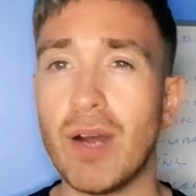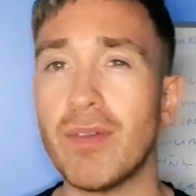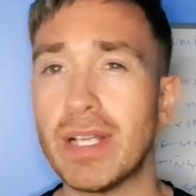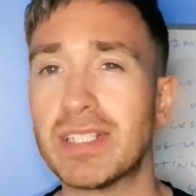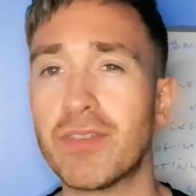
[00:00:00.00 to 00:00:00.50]

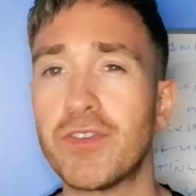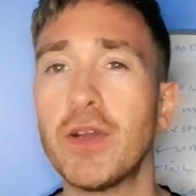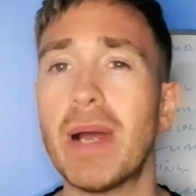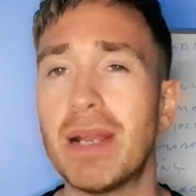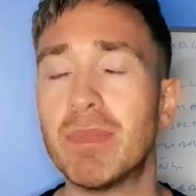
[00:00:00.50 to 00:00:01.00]
there's a few
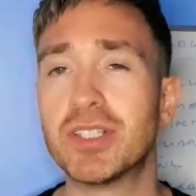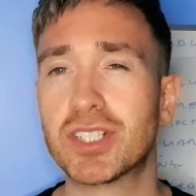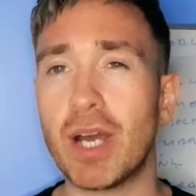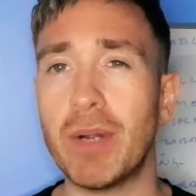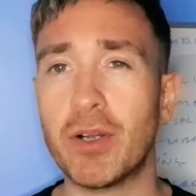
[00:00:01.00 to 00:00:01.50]
elements
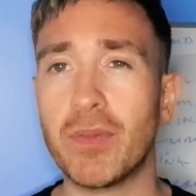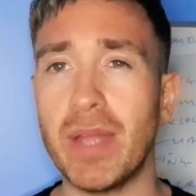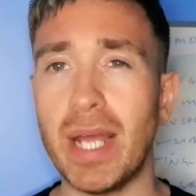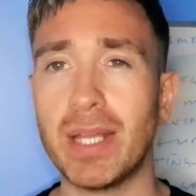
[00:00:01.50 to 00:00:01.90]
going on there.